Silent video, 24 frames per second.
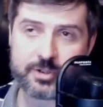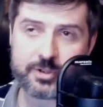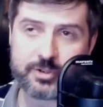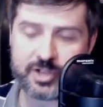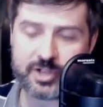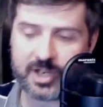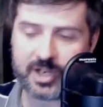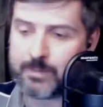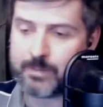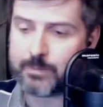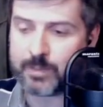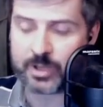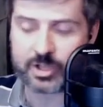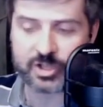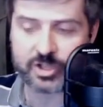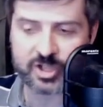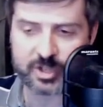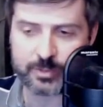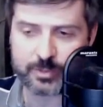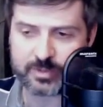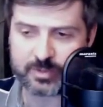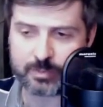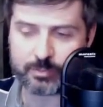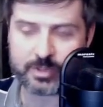
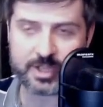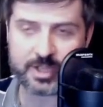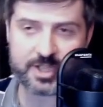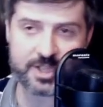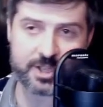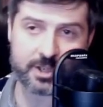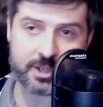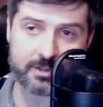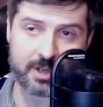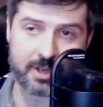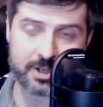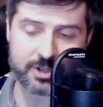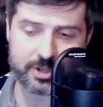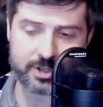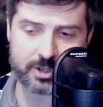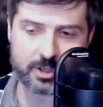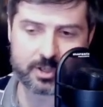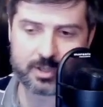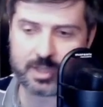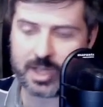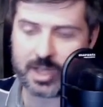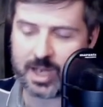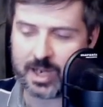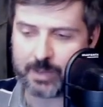championships, we played in the Russian
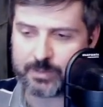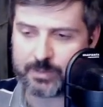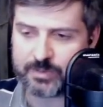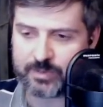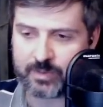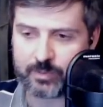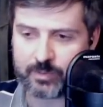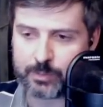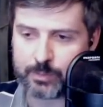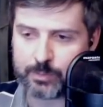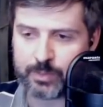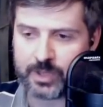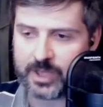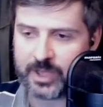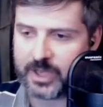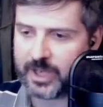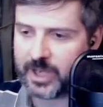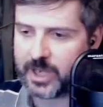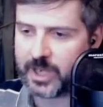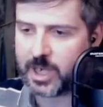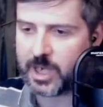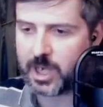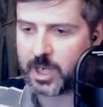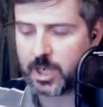clubs. We would
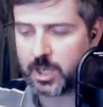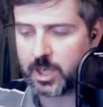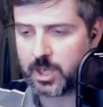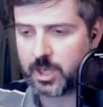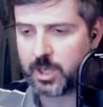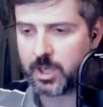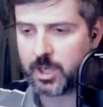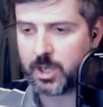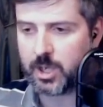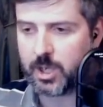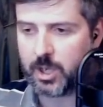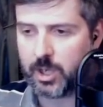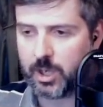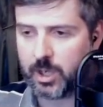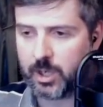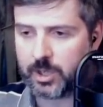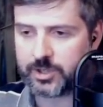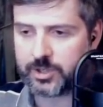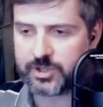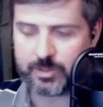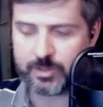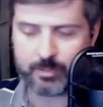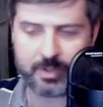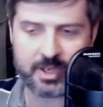play a
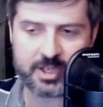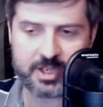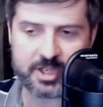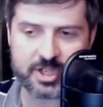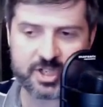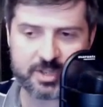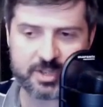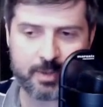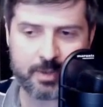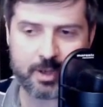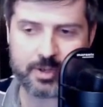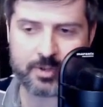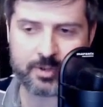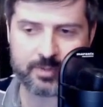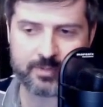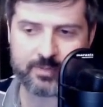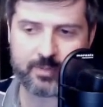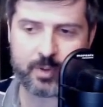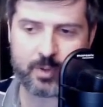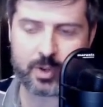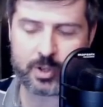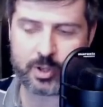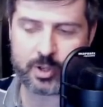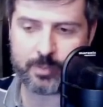tremendous amount of
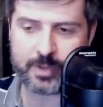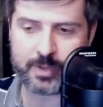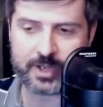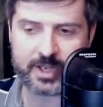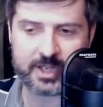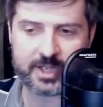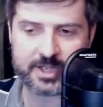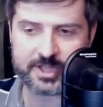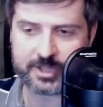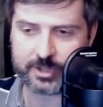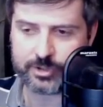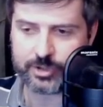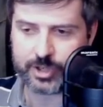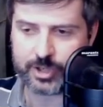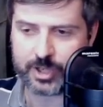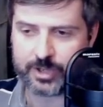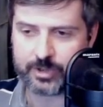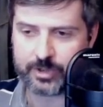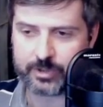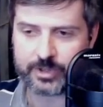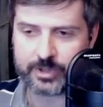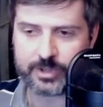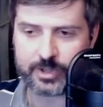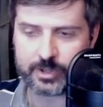volume against each
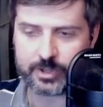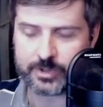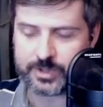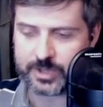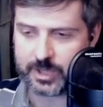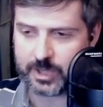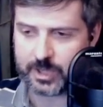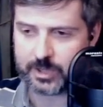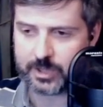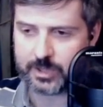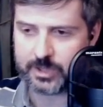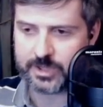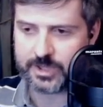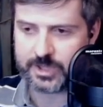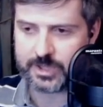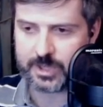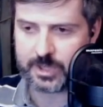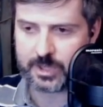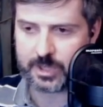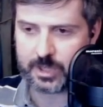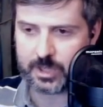other in those years.